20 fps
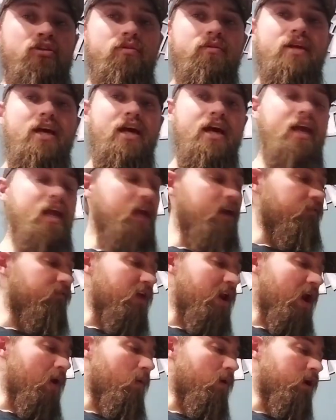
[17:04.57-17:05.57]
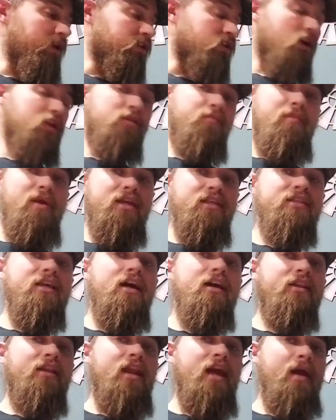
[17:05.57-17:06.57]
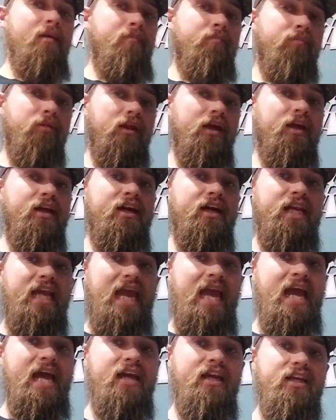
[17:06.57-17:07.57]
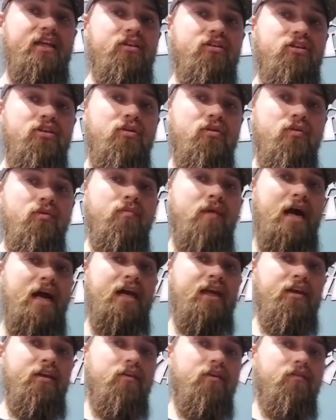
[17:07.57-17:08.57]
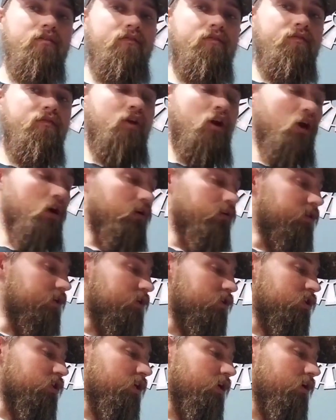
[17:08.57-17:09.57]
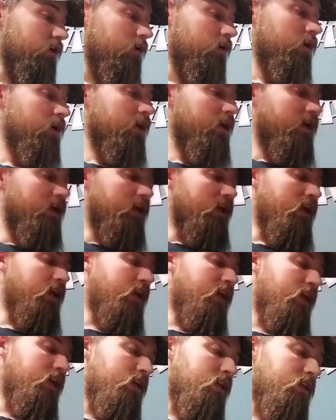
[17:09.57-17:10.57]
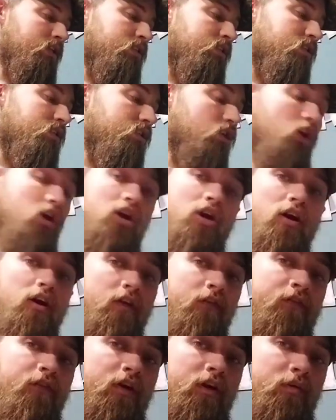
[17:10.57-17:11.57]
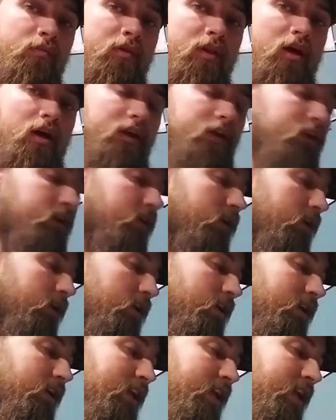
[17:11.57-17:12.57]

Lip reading: that I do not have that I want to touch base on that I plan on adding to my herd this year is Hereford blood.